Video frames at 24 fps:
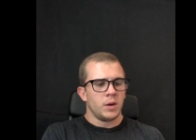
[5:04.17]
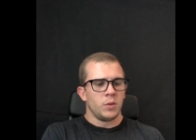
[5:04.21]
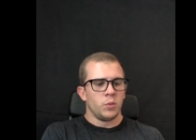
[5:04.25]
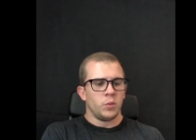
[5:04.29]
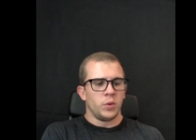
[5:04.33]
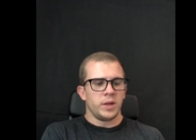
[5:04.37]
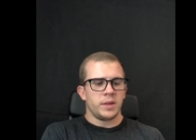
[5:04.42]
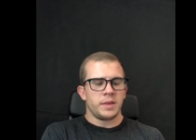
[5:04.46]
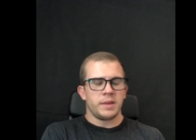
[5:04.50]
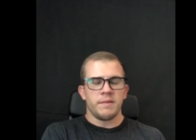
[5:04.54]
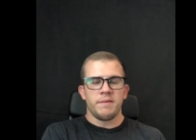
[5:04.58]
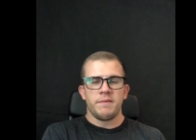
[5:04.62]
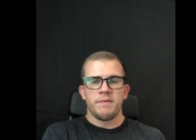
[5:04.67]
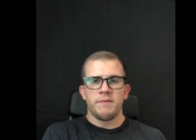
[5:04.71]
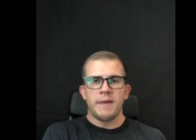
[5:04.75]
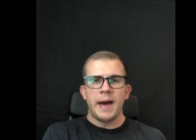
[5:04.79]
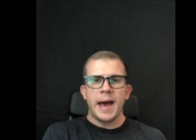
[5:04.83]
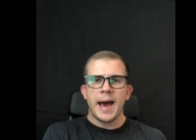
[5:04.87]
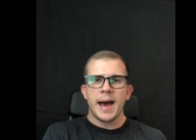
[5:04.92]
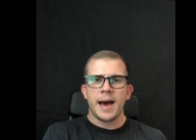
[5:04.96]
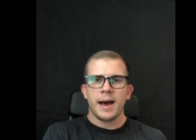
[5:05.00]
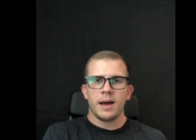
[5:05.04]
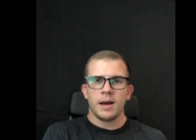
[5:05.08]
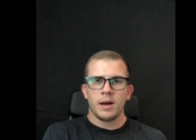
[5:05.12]
with
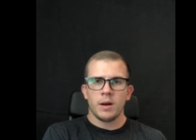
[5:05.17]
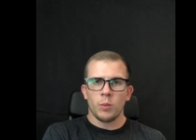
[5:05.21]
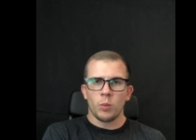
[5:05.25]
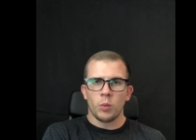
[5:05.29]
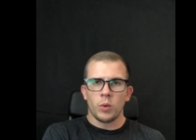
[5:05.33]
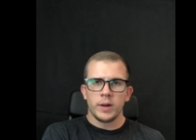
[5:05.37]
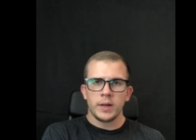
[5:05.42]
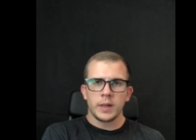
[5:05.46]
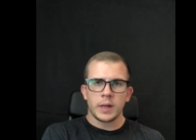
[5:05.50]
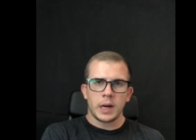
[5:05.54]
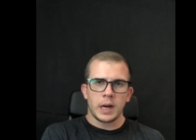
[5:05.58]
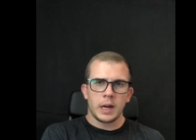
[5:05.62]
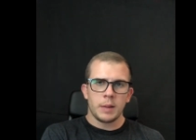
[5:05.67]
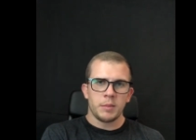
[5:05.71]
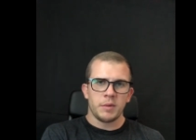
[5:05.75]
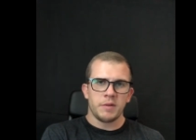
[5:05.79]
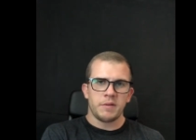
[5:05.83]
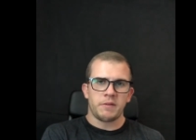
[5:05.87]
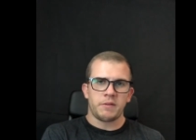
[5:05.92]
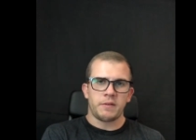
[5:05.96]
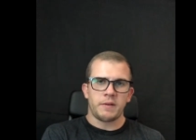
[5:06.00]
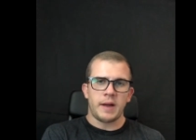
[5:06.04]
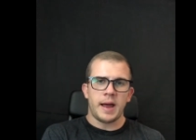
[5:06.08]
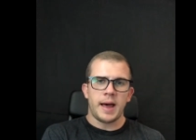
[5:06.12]
fat, 1 gram
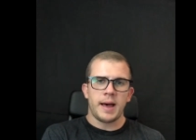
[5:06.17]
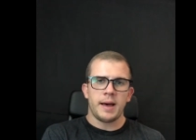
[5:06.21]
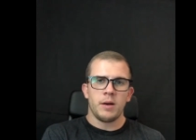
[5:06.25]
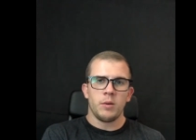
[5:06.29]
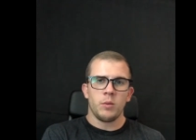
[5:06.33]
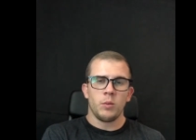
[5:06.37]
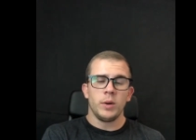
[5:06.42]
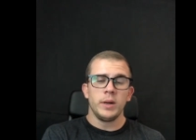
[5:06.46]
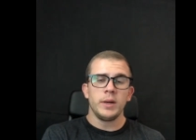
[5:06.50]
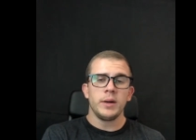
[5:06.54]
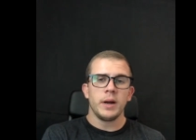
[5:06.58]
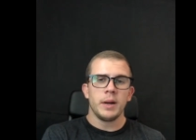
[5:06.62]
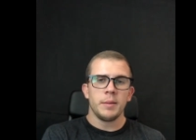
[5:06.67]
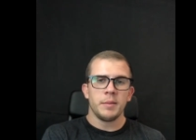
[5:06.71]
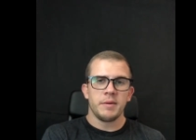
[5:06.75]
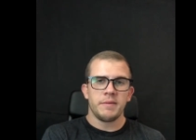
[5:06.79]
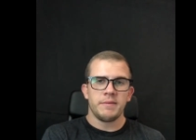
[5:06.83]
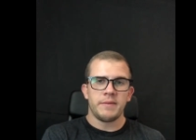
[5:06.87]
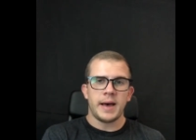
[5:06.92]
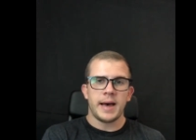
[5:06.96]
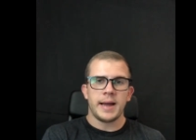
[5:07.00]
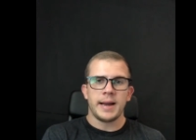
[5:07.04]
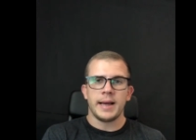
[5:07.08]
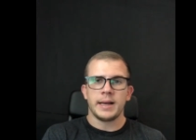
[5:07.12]
of
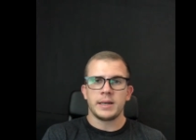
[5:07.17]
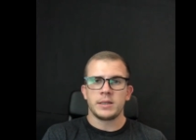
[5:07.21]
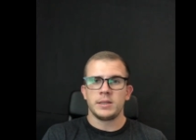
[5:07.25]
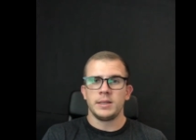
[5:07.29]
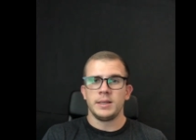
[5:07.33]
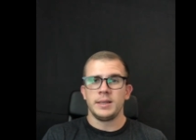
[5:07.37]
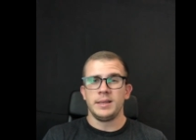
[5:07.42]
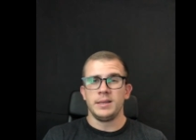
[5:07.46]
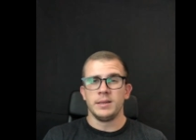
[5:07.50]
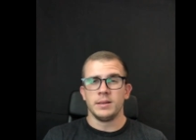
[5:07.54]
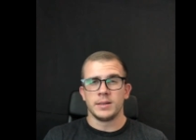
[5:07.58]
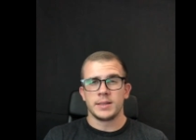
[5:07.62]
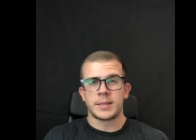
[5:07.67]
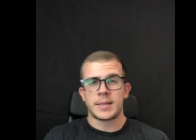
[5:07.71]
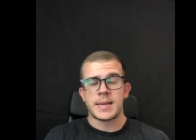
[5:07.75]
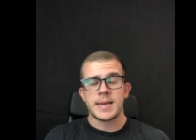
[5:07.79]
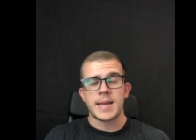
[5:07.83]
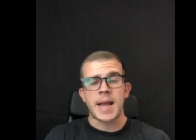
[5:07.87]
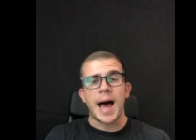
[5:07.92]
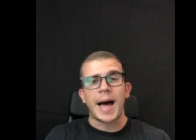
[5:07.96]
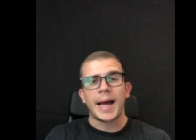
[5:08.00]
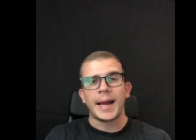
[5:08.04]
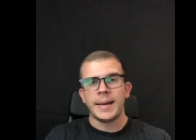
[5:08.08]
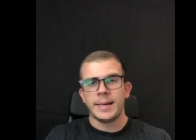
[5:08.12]
fat actually yields
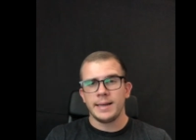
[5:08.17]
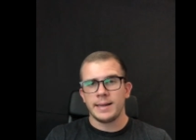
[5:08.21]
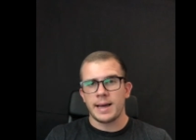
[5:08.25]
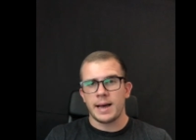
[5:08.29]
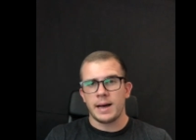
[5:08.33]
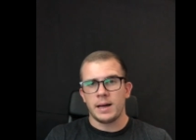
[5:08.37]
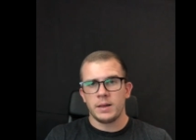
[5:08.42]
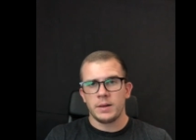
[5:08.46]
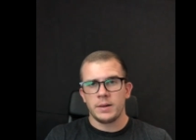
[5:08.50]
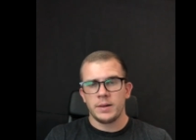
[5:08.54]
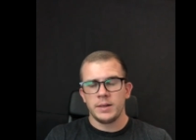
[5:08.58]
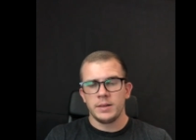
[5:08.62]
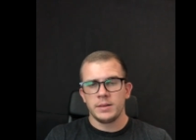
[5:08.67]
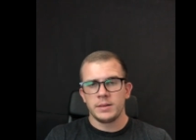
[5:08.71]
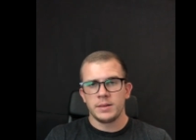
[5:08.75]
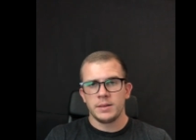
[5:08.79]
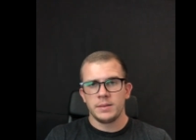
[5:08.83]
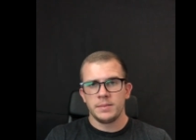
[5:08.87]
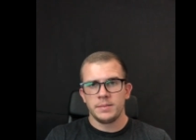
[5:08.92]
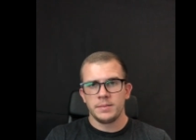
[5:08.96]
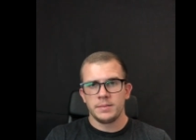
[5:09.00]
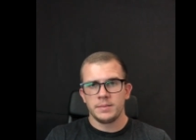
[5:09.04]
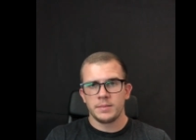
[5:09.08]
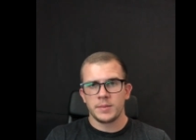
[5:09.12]
9 calories,
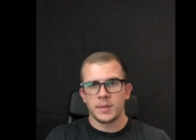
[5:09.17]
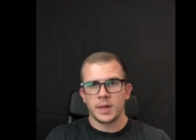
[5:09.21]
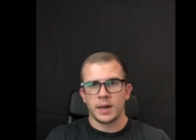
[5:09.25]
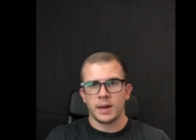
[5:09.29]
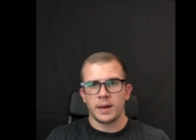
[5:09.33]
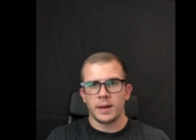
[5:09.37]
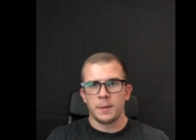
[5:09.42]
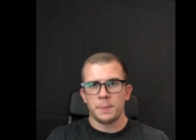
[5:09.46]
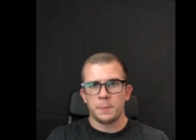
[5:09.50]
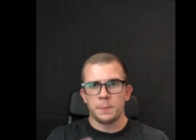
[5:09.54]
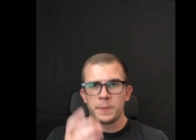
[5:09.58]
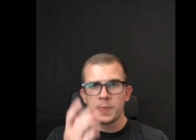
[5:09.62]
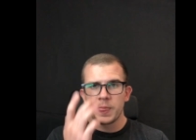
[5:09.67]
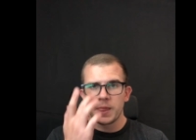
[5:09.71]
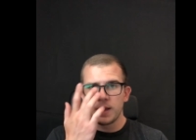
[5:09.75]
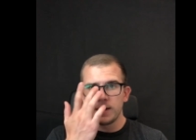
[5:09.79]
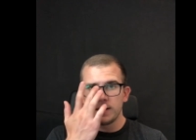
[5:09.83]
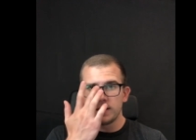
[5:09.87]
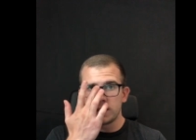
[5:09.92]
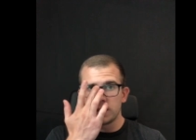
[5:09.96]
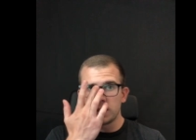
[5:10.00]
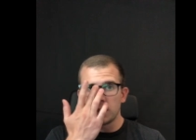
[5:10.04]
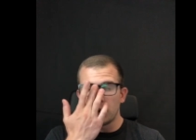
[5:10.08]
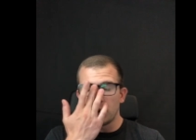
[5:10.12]
okay?
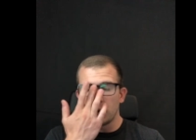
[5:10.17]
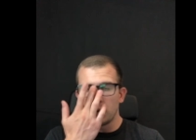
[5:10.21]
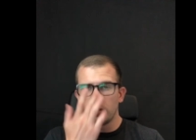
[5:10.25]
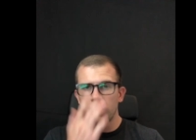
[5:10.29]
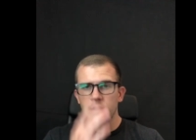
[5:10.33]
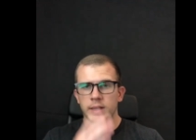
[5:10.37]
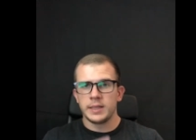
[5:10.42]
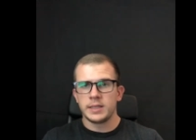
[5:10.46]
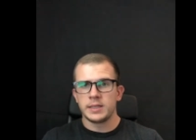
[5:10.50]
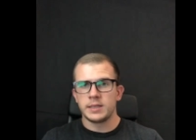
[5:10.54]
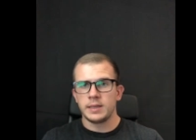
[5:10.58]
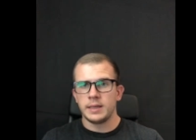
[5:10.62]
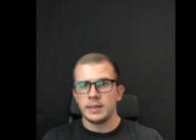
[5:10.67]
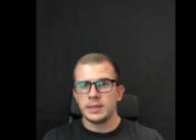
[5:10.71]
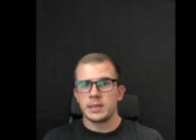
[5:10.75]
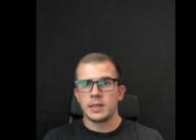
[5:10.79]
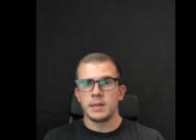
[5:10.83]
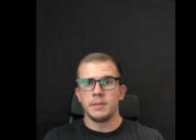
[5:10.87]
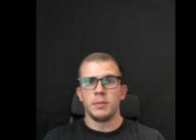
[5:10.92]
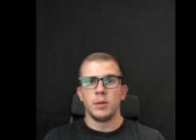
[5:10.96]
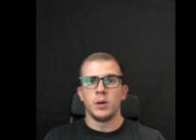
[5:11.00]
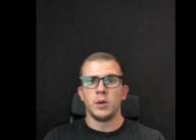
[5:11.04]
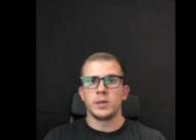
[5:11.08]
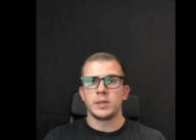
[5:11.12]
And so it's
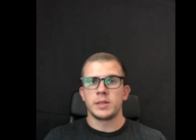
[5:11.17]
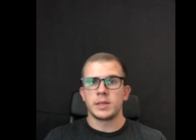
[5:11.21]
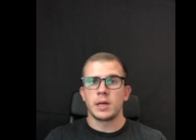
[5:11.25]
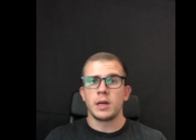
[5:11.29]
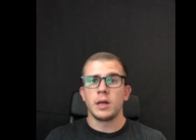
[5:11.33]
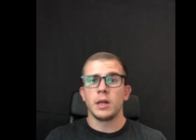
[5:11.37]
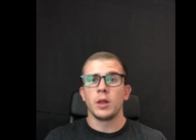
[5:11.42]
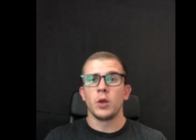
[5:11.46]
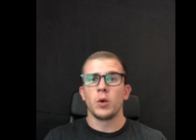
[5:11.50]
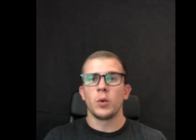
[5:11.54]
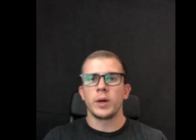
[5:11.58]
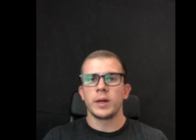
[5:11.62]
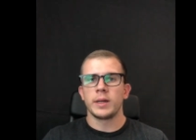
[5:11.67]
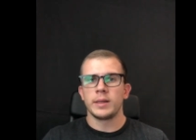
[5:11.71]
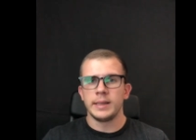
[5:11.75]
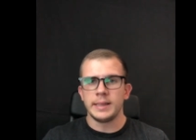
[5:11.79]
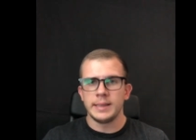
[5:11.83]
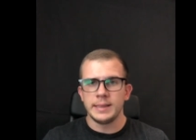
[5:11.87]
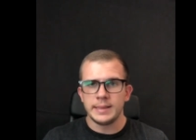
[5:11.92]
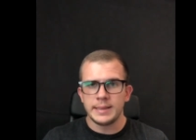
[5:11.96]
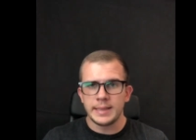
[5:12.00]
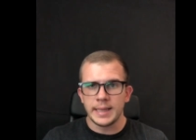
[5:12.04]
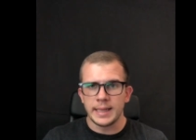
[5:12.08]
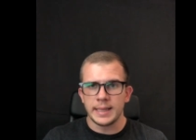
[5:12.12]
the most
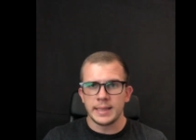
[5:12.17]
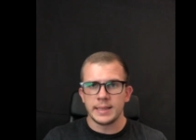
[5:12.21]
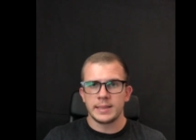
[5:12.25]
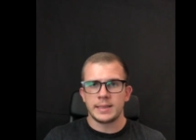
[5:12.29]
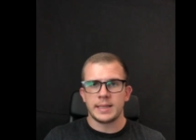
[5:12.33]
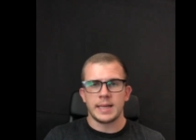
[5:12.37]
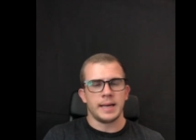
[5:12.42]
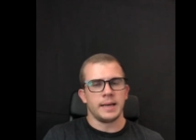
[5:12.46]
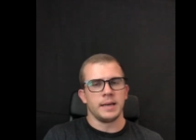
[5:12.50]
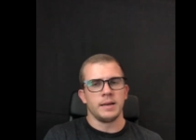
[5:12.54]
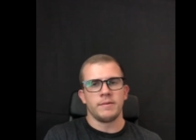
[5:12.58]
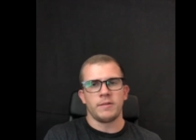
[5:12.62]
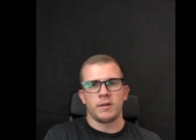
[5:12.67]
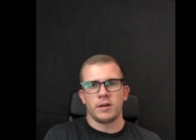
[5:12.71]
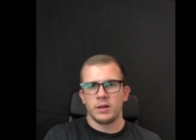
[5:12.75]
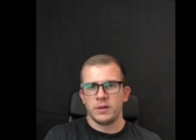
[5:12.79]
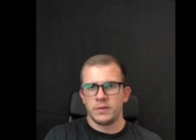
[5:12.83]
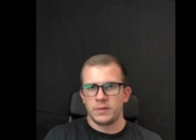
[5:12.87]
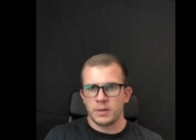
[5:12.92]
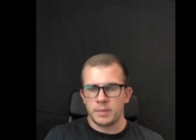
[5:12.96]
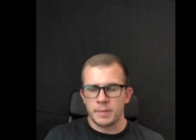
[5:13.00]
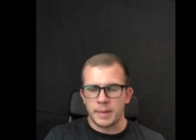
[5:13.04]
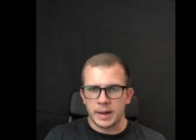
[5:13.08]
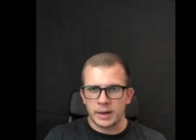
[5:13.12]
calorically dense out of all
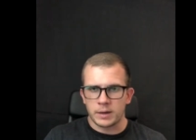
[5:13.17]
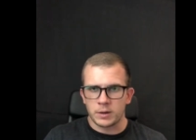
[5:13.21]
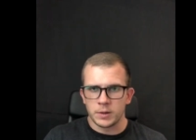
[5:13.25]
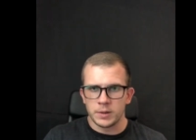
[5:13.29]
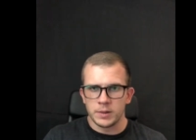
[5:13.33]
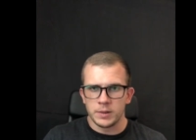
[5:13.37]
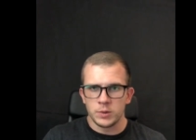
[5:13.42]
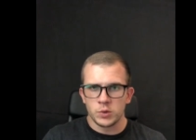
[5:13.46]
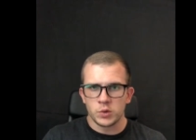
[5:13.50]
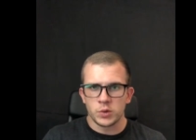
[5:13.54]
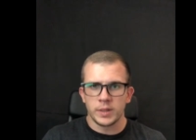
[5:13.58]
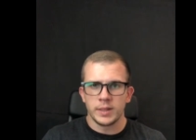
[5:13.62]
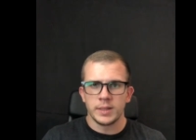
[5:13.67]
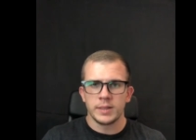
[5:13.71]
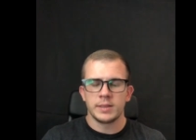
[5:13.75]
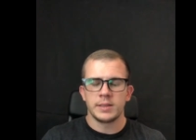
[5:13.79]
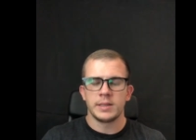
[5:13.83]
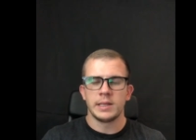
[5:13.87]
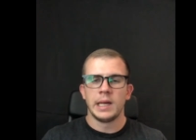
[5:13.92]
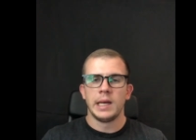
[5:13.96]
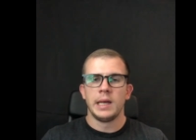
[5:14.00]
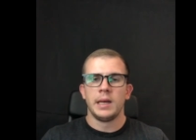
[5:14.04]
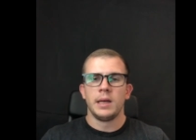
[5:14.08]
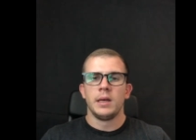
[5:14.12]
of the macronutrients.